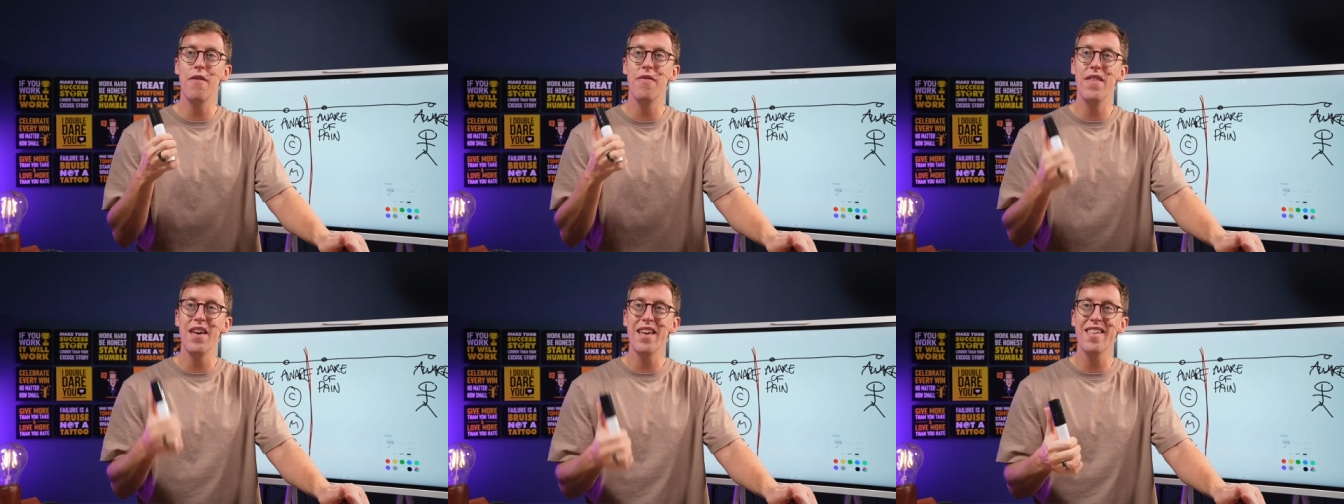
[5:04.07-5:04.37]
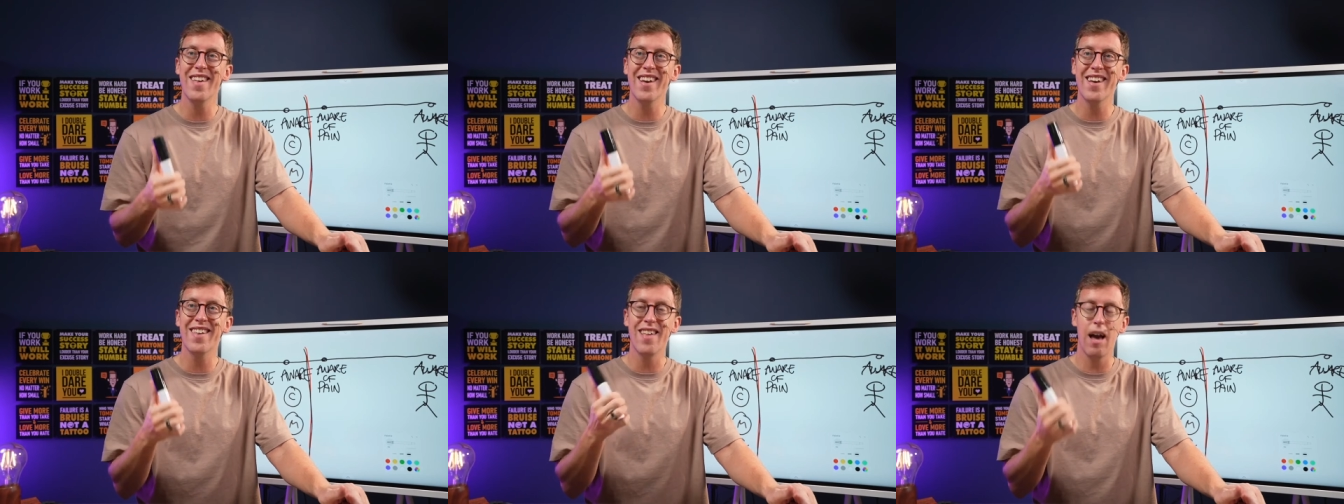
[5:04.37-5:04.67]
in
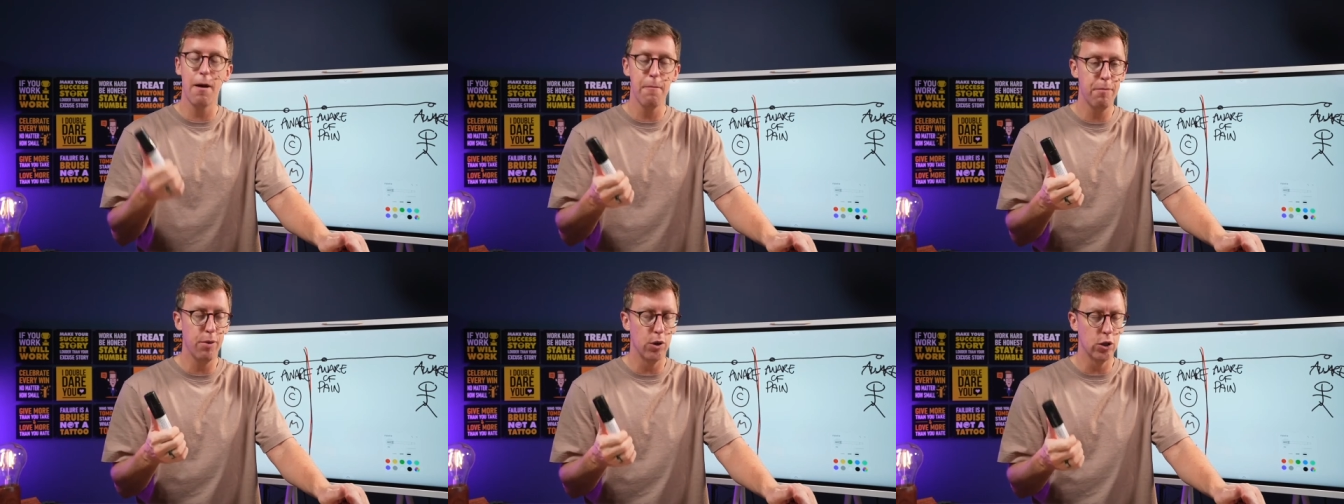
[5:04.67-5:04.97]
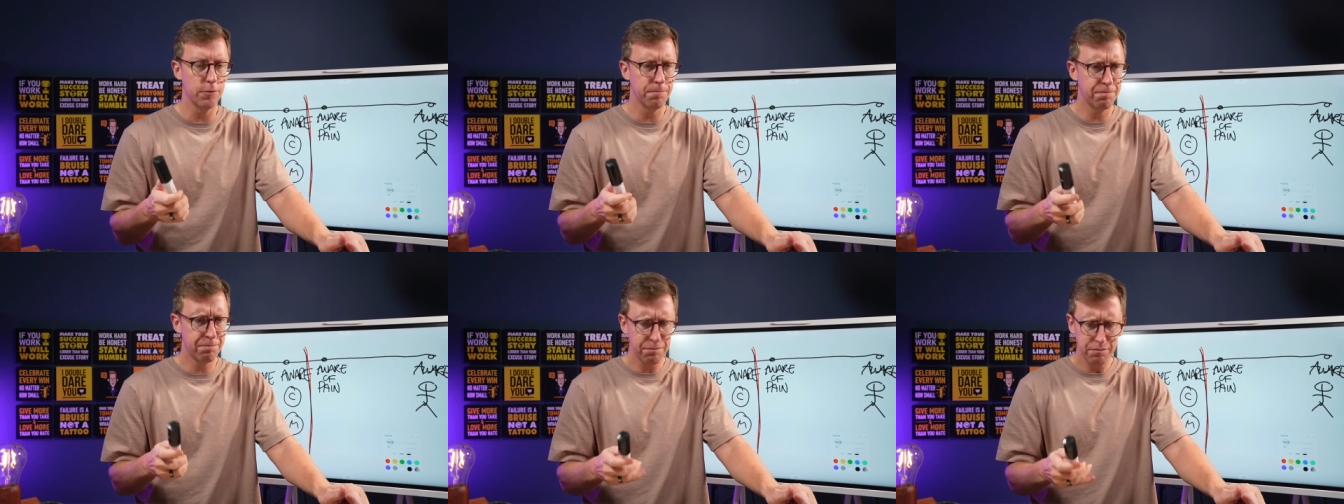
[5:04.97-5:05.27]
this
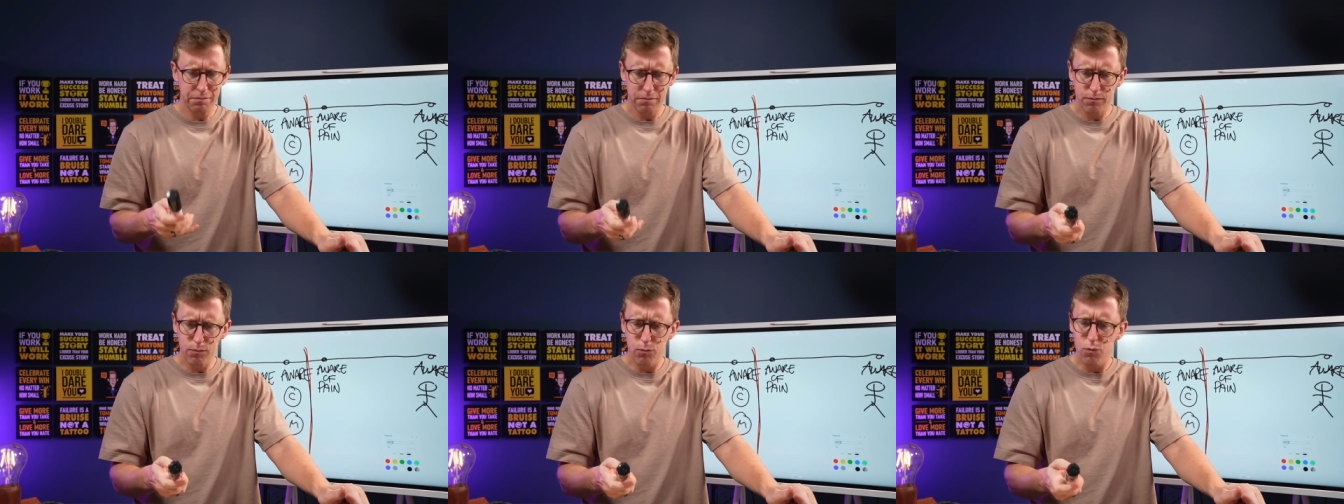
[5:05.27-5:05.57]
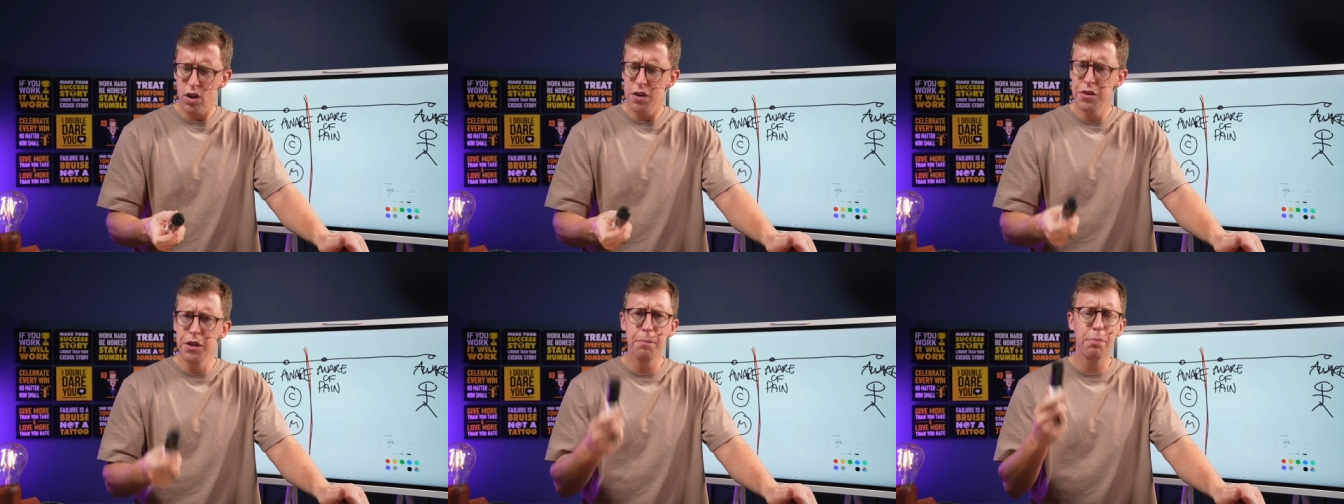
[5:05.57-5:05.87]
example,
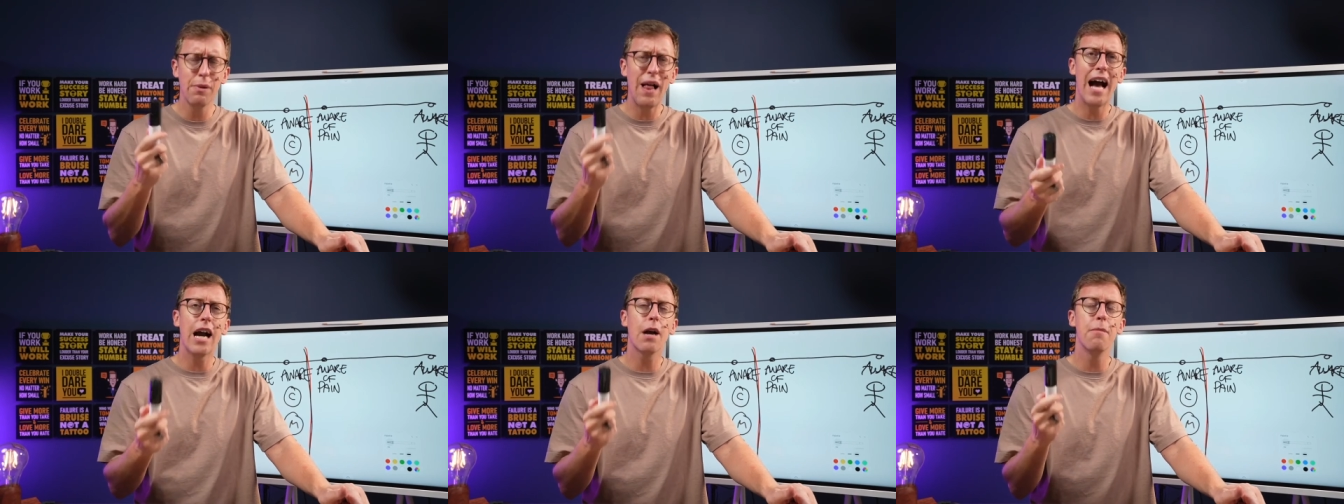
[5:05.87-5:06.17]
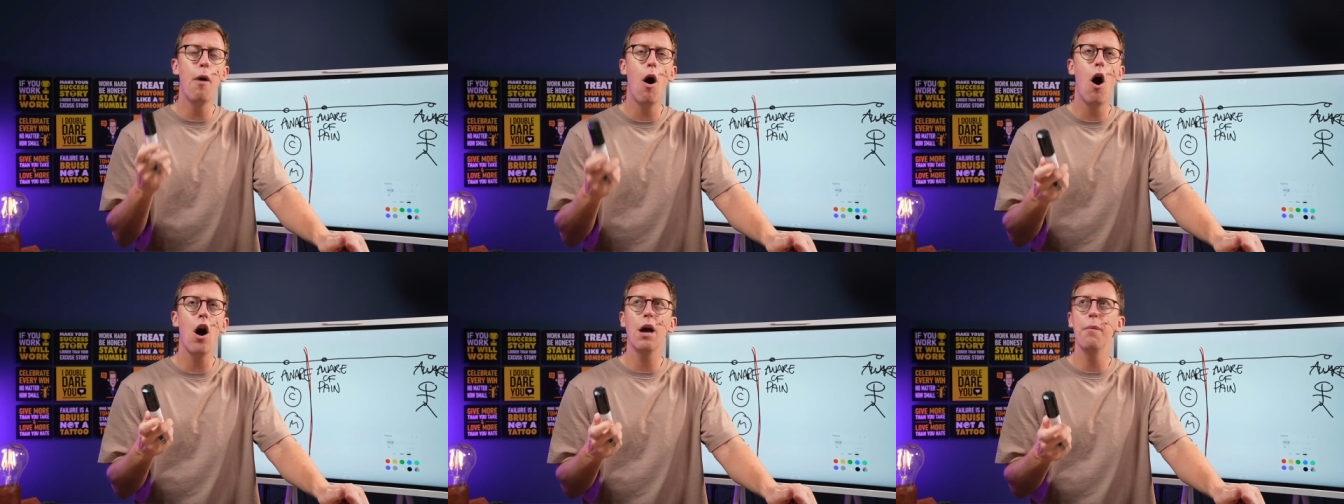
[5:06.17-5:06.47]
the black
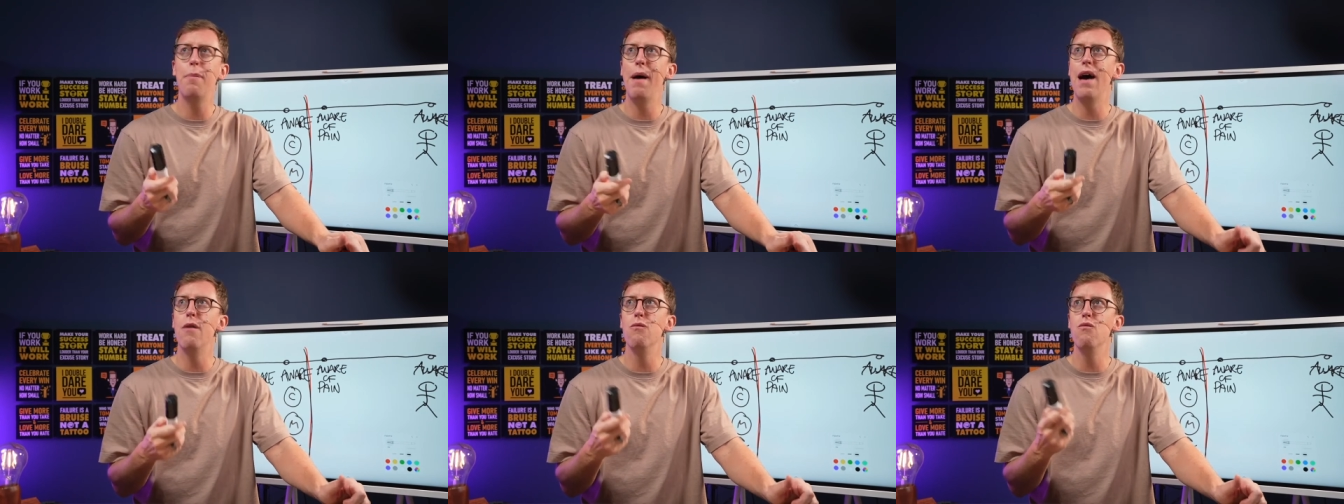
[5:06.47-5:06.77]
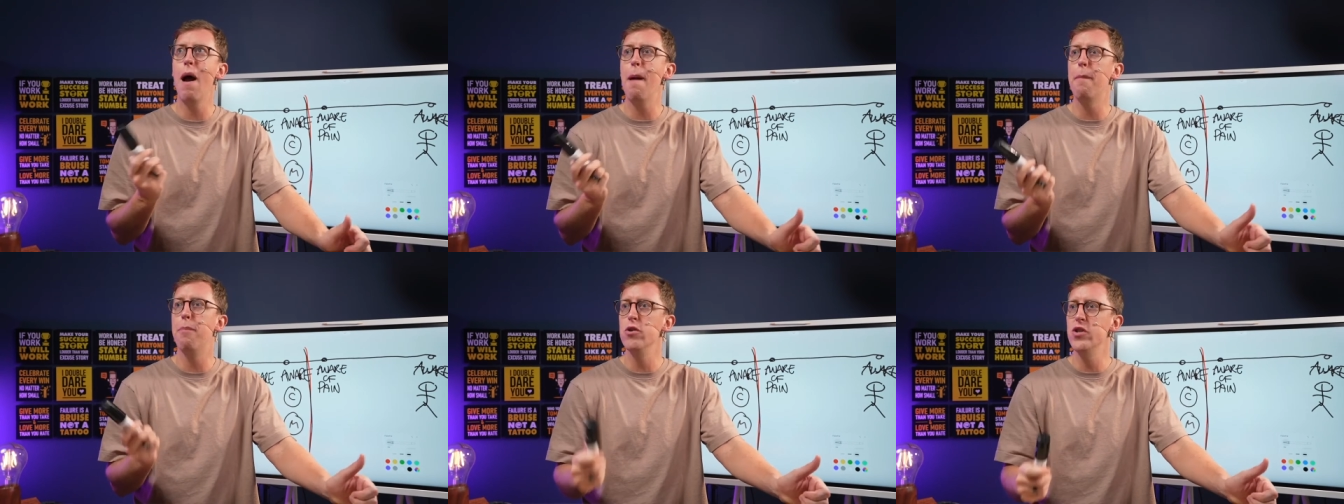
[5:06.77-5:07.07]
marker pen
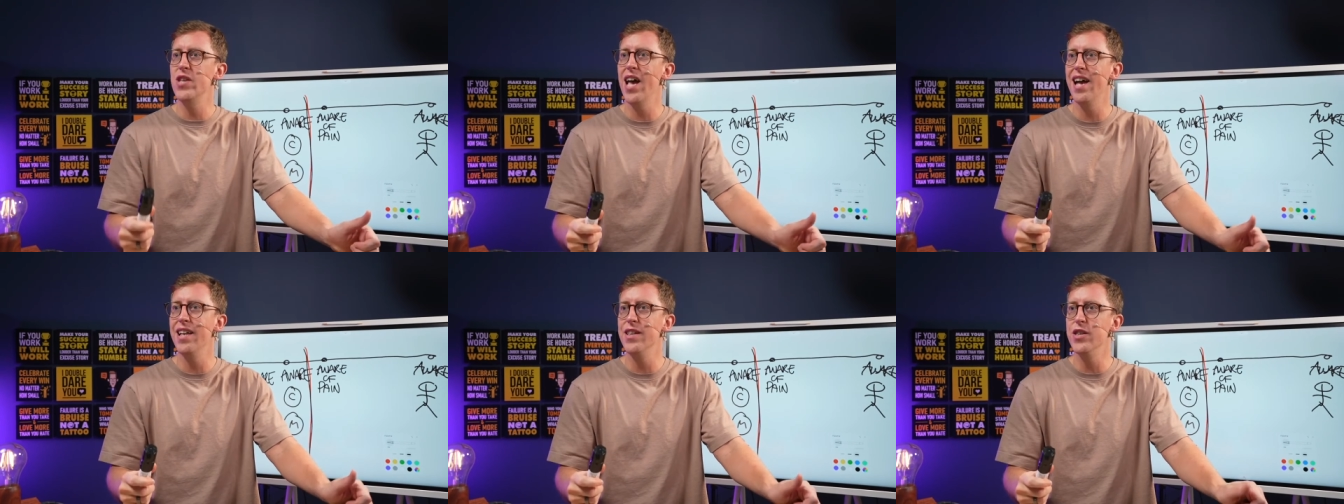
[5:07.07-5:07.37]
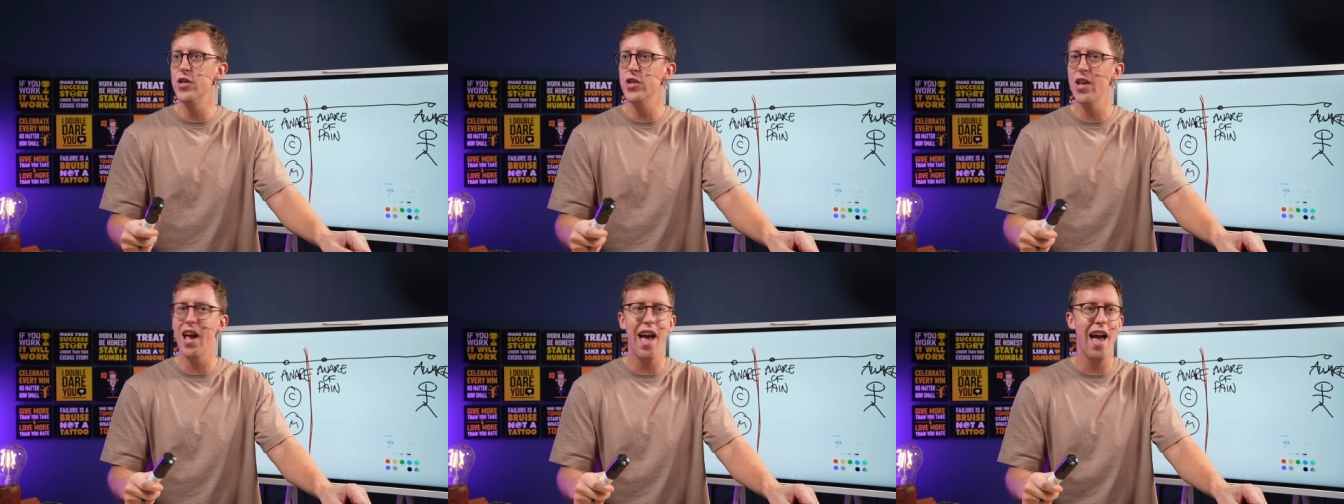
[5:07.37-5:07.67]
represents